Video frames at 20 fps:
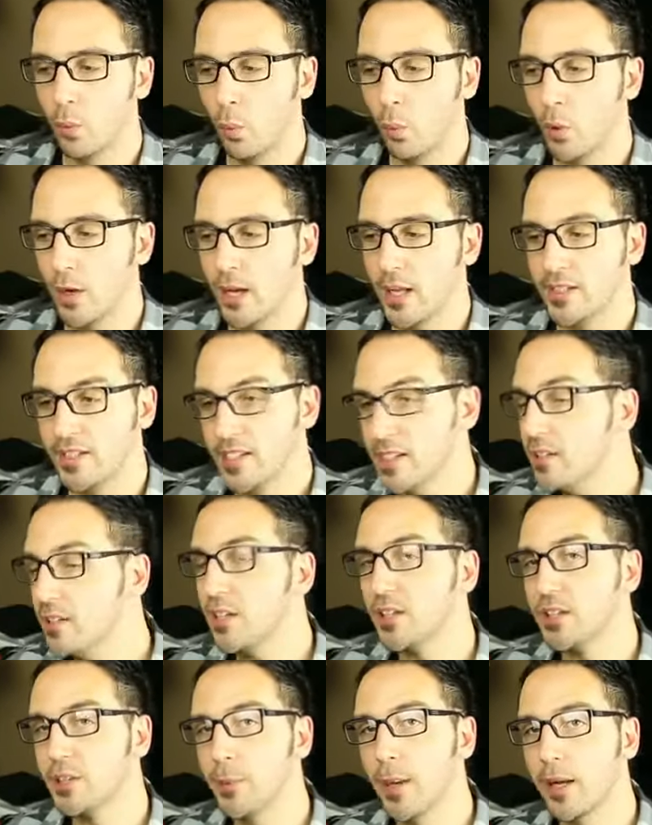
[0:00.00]
What I
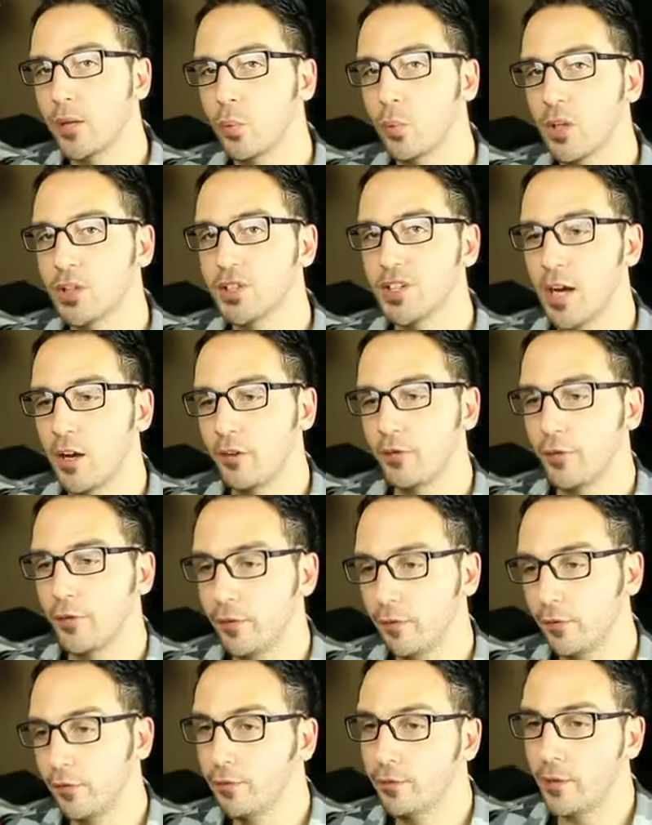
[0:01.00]
didn't expect was
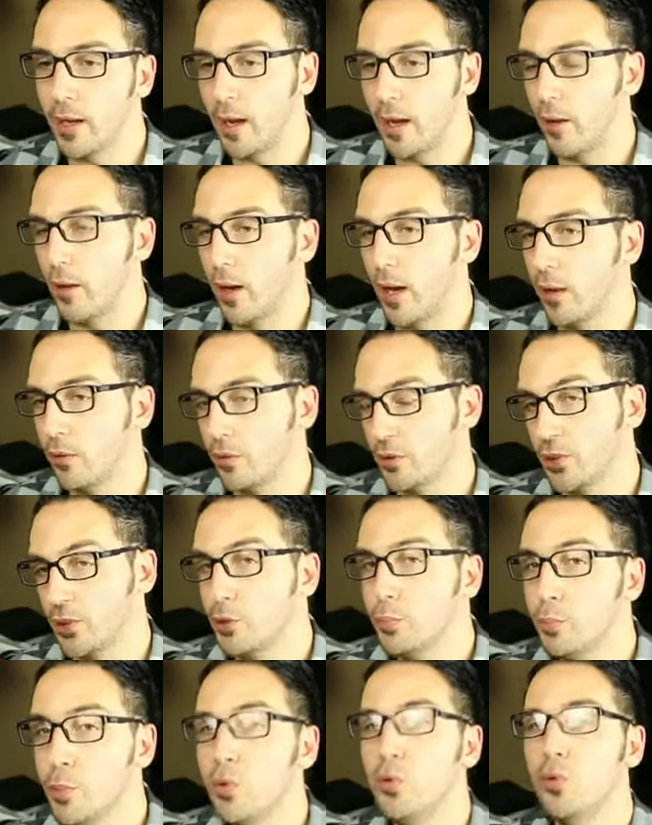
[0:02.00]
how
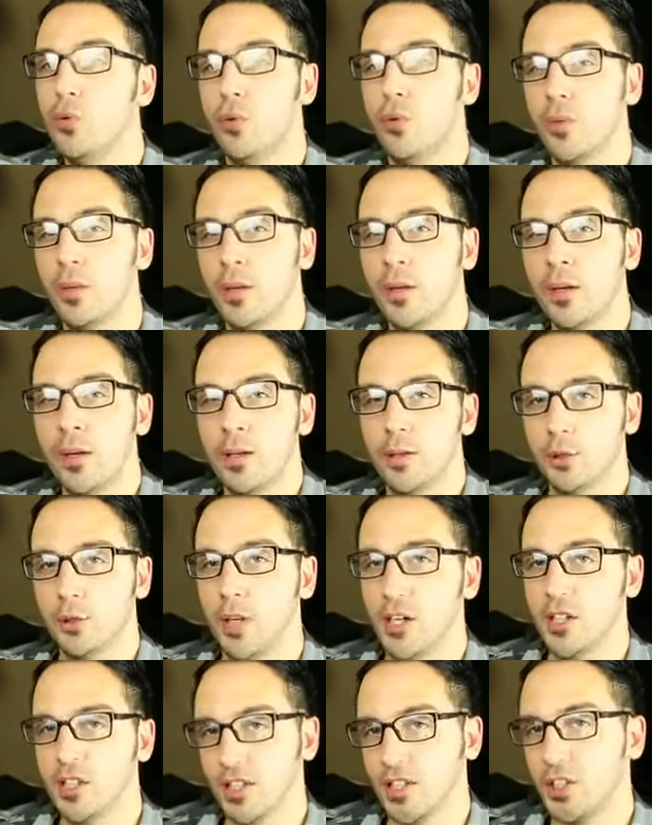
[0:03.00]
smooth
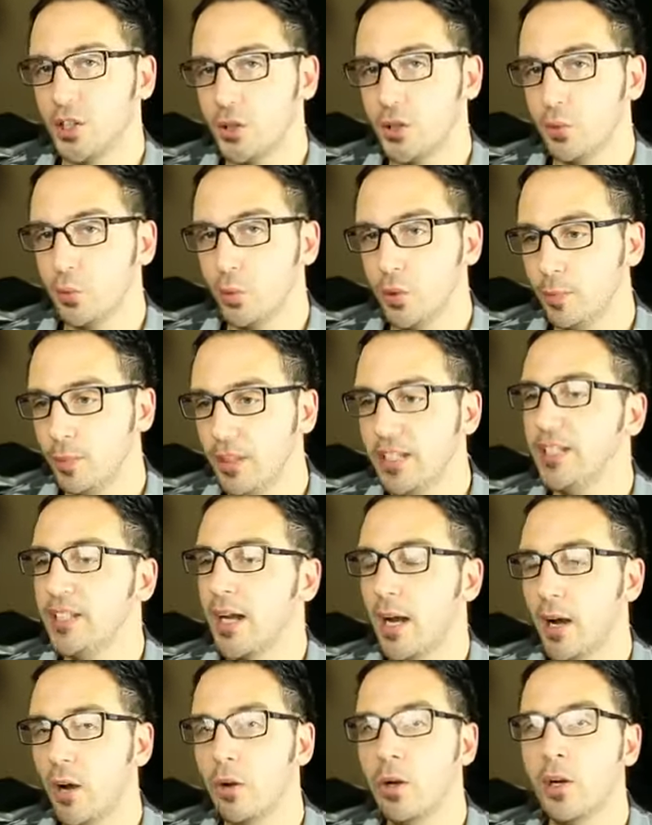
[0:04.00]
transition would be
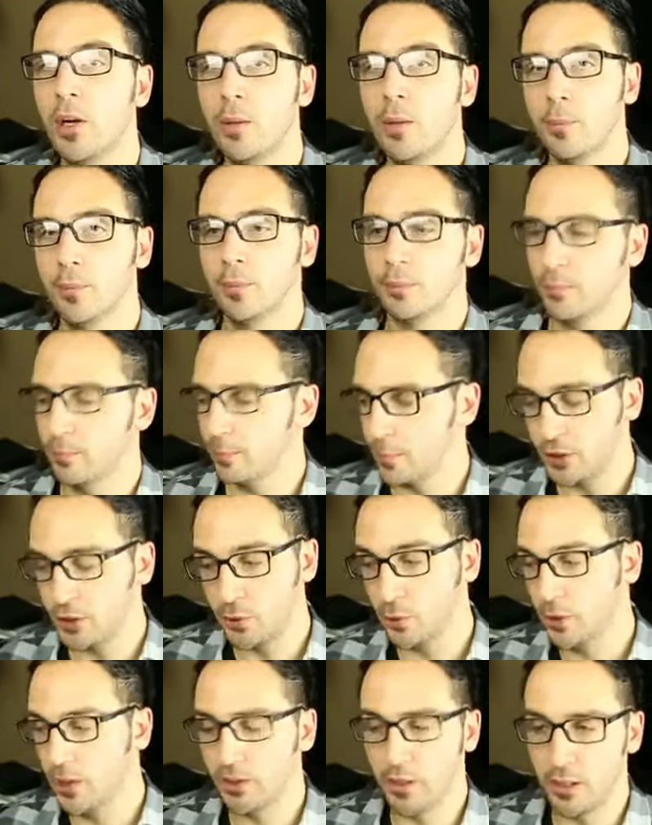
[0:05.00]
now
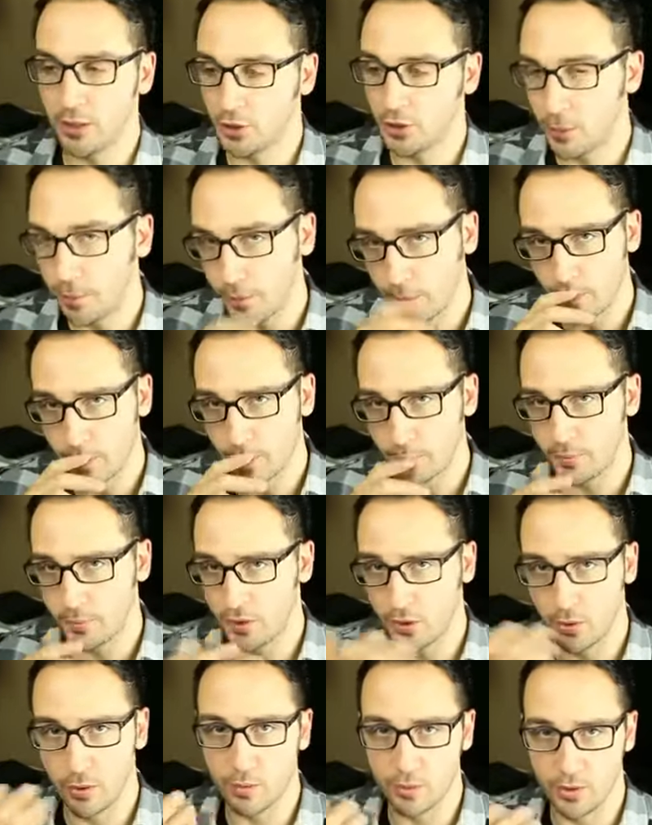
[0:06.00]
between, like, jumping up.
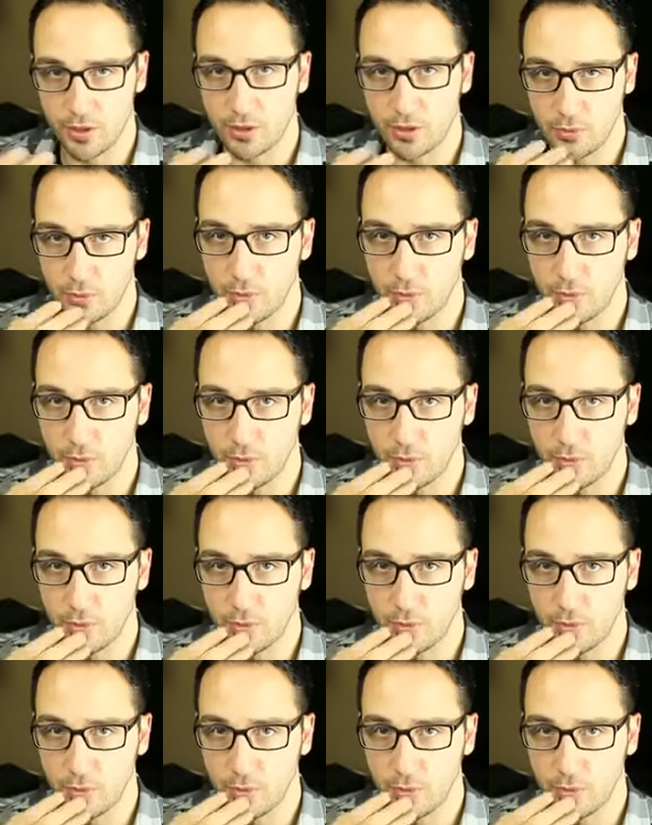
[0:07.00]
So I'm